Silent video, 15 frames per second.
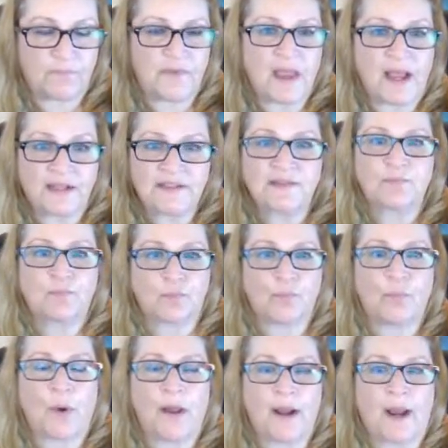That's
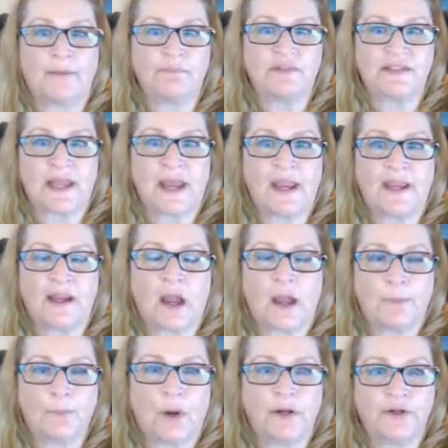what I'm saying.
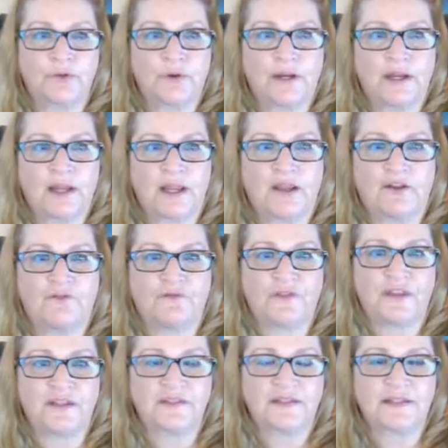I'm wondering if
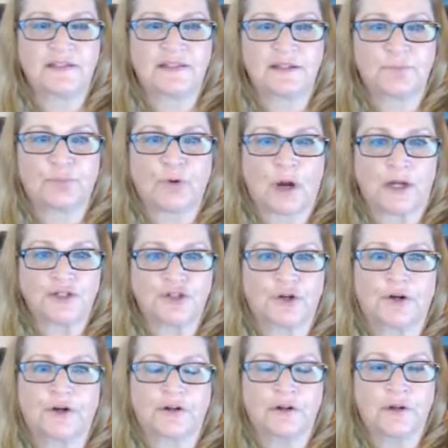this isn't
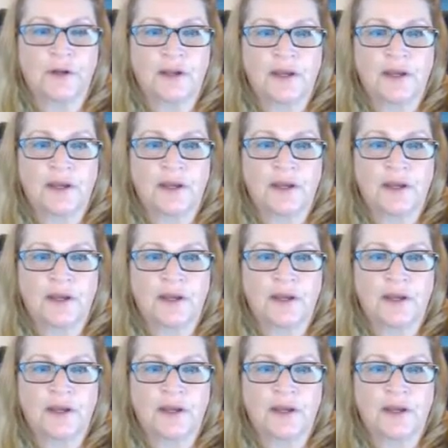pressure.